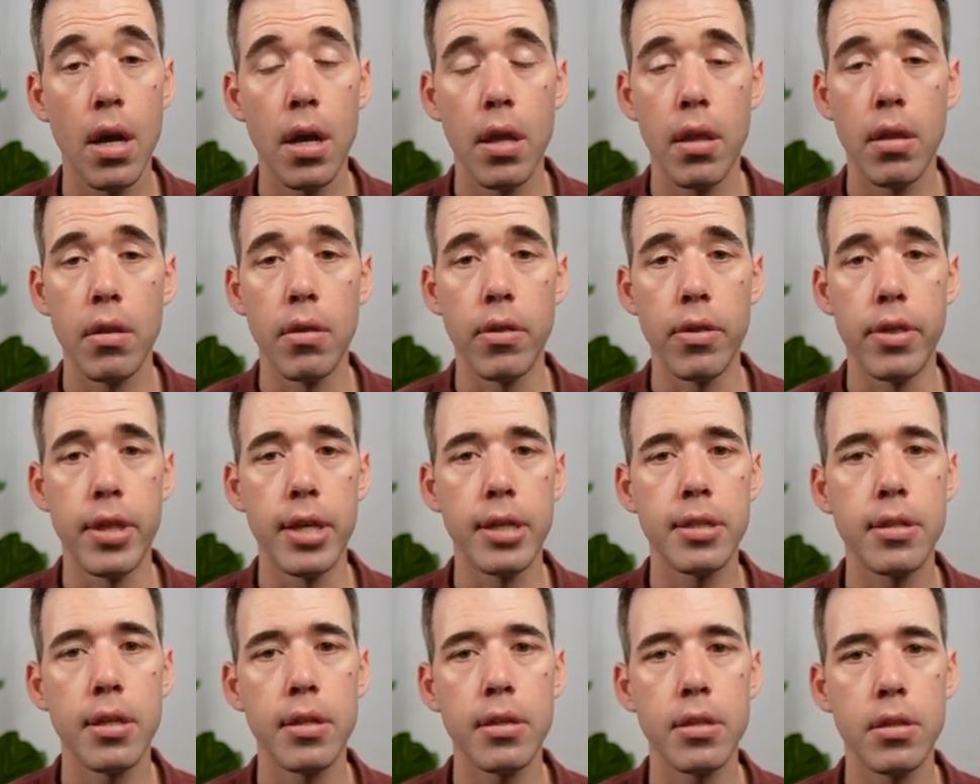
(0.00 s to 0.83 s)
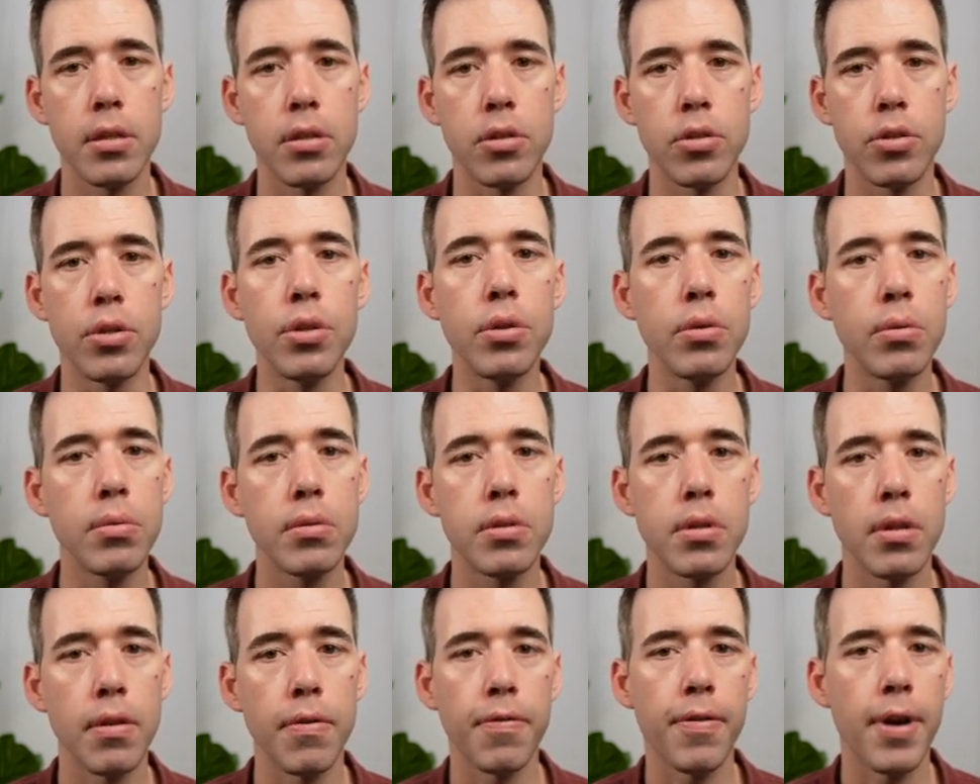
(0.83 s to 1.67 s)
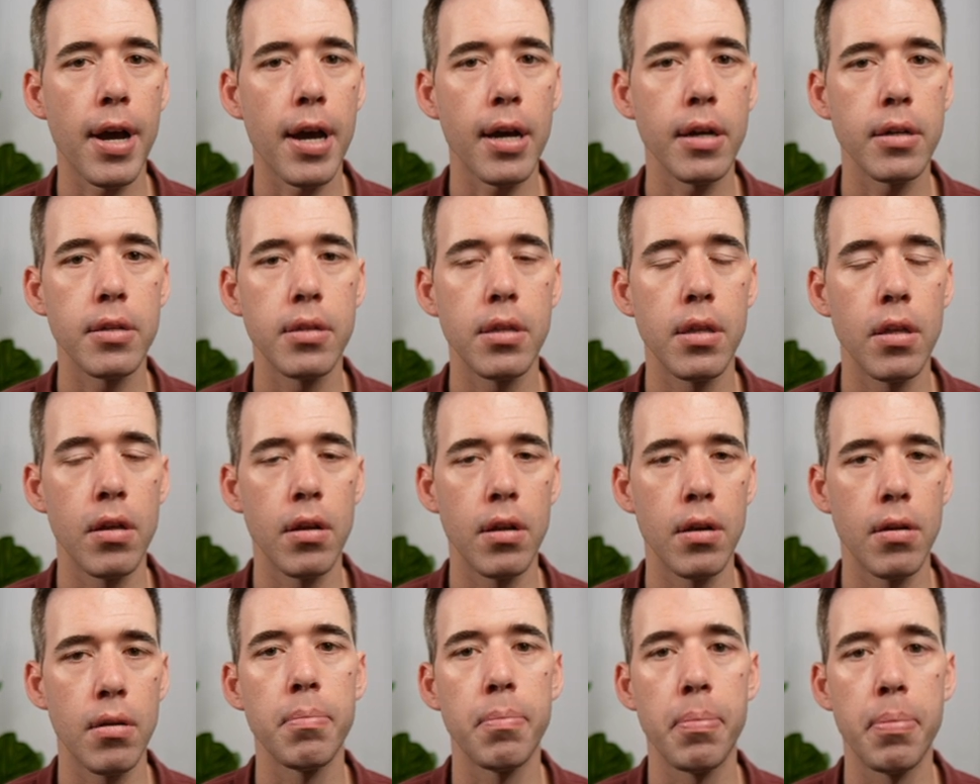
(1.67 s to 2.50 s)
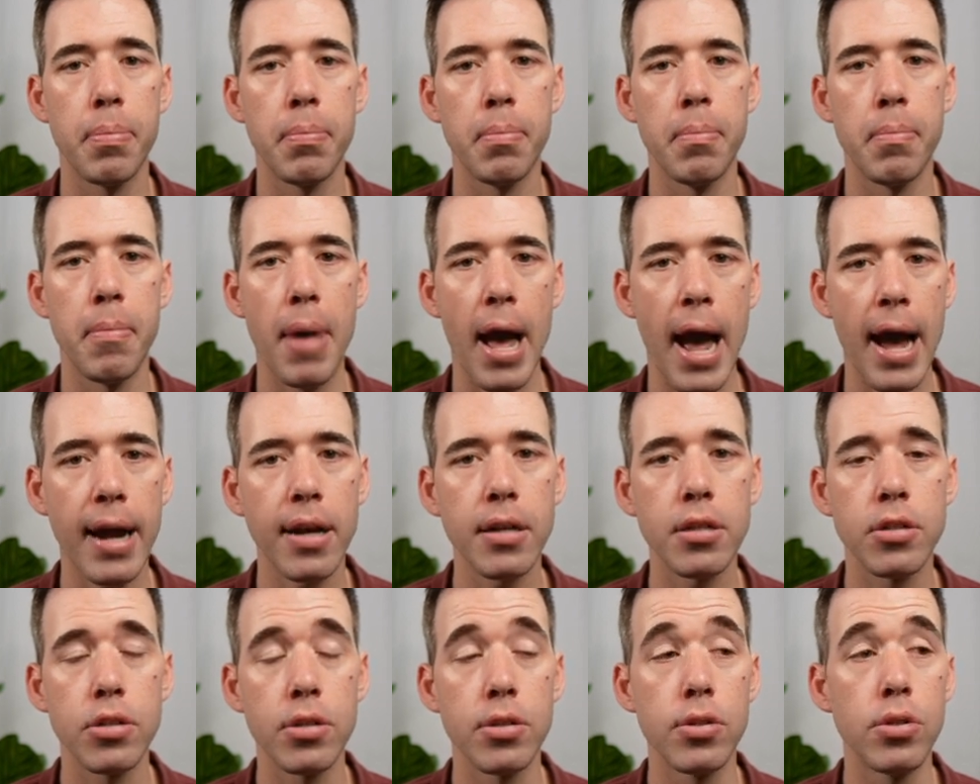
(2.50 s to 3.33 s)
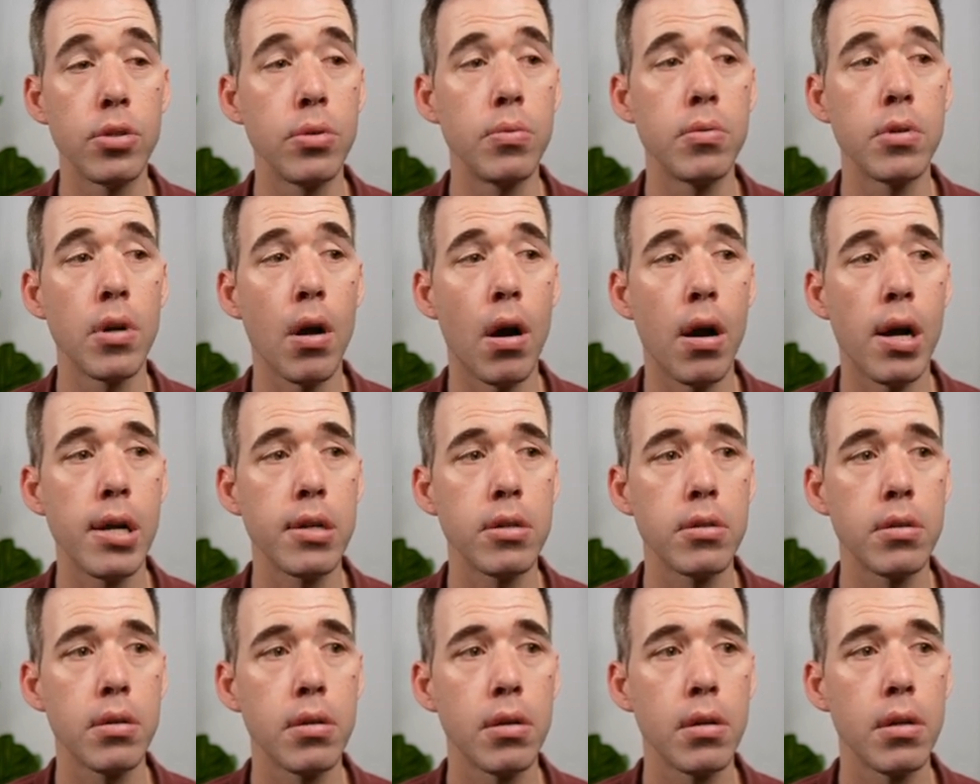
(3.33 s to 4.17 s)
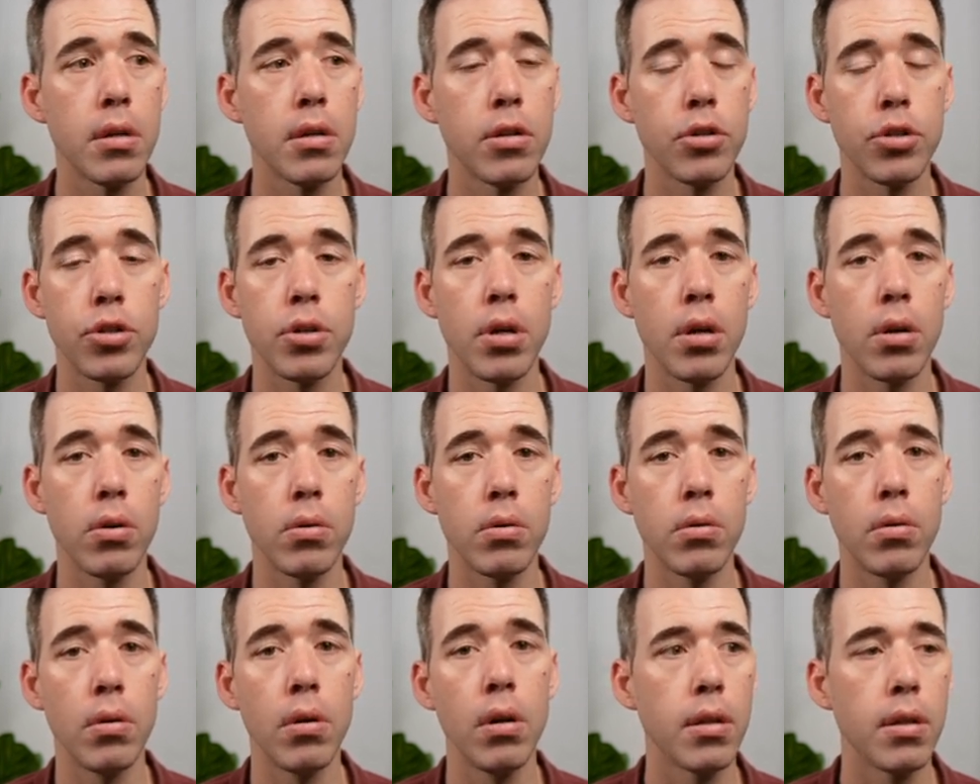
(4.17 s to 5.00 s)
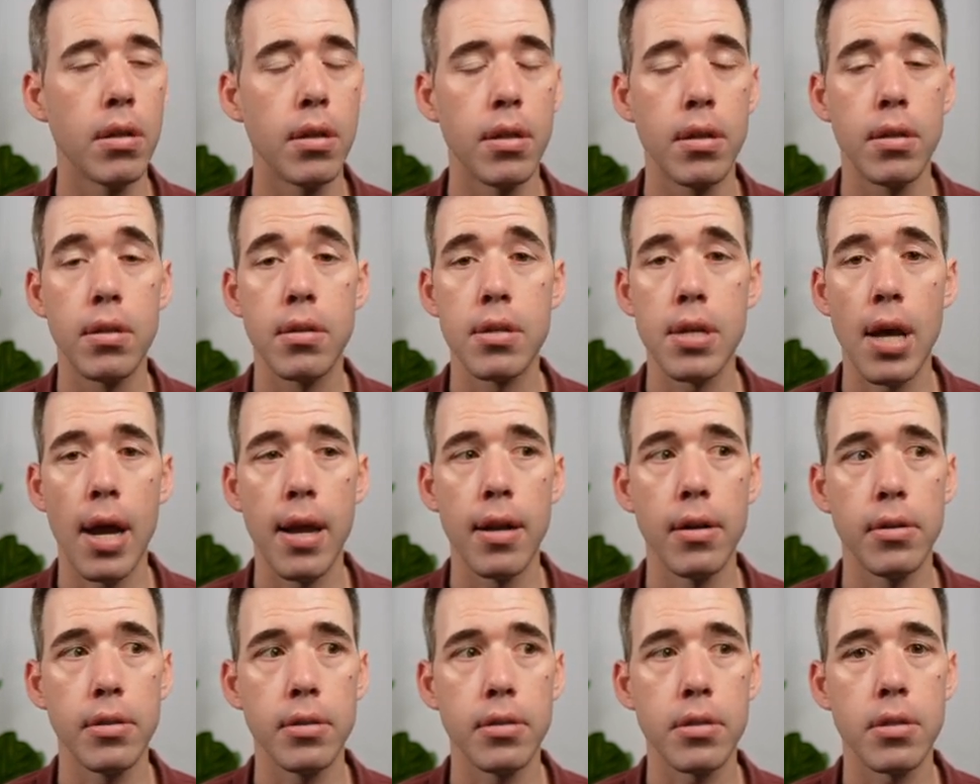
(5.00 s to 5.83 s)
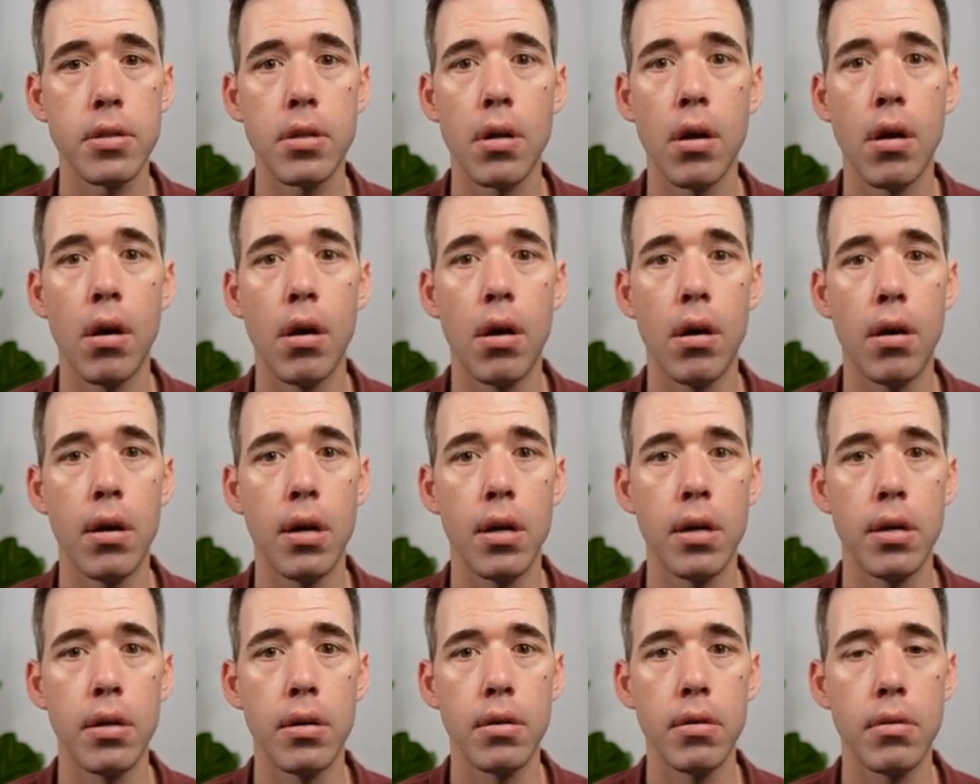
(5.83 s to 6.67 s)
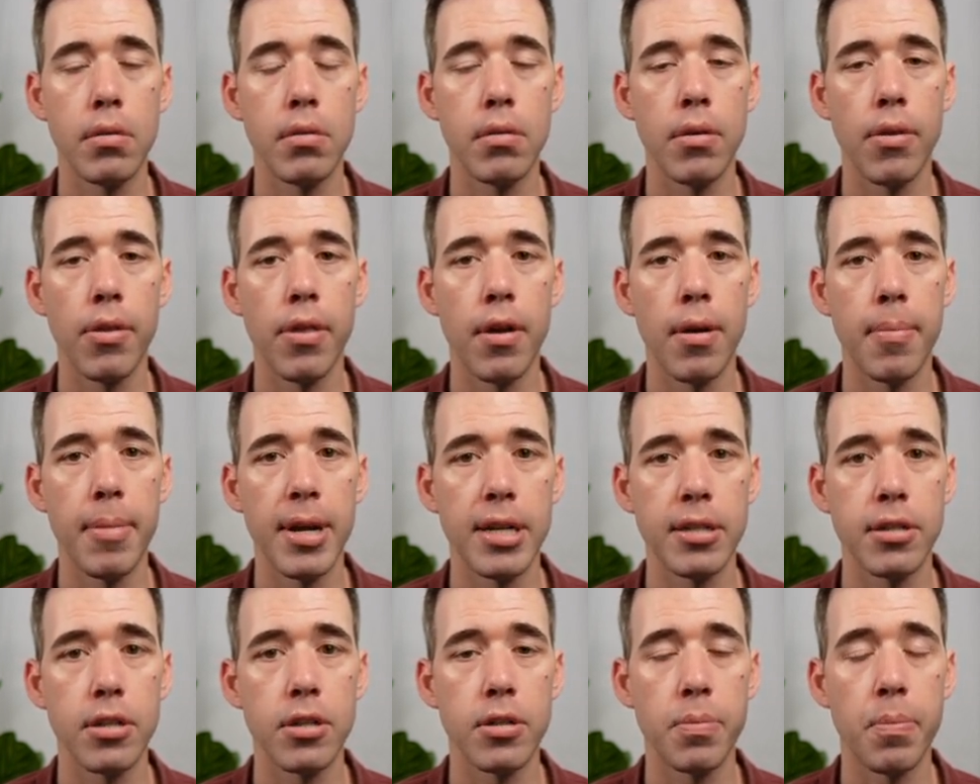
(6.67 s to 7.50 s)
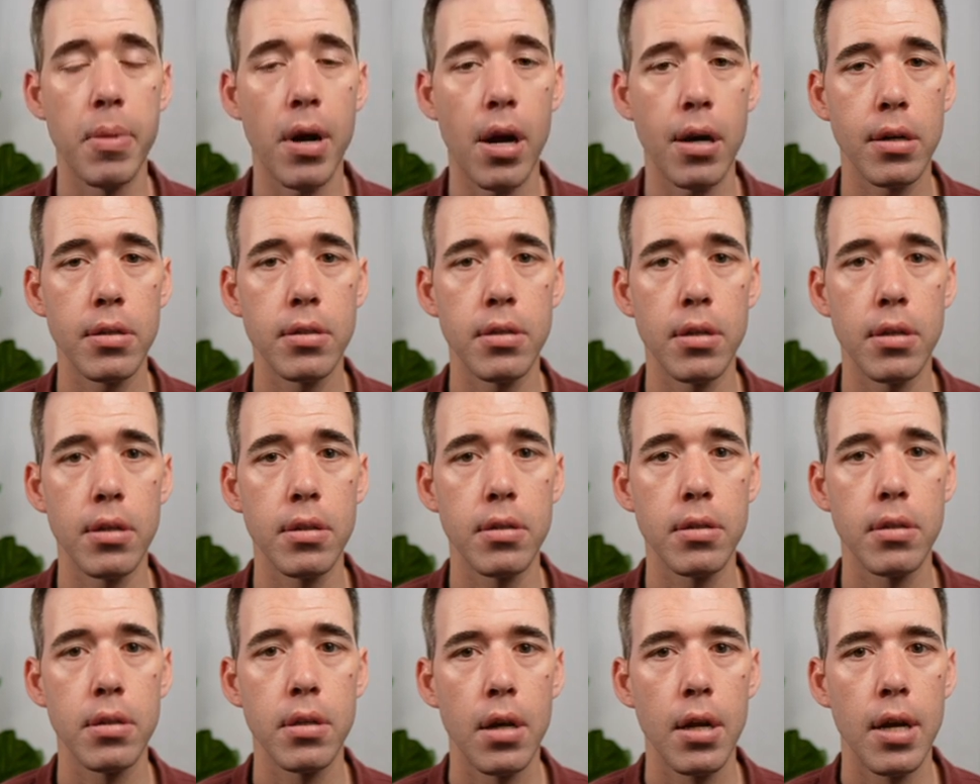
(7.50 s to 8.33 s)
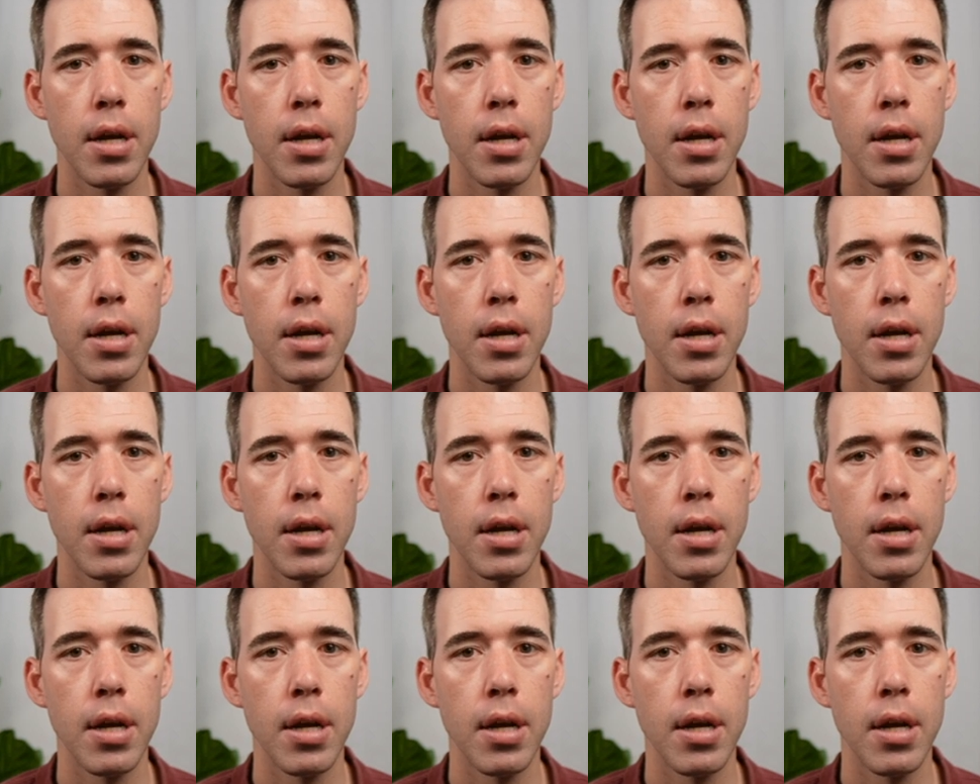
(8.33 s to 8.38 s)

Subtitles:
This is due to the fact that Macs do not show titles on their message boxes.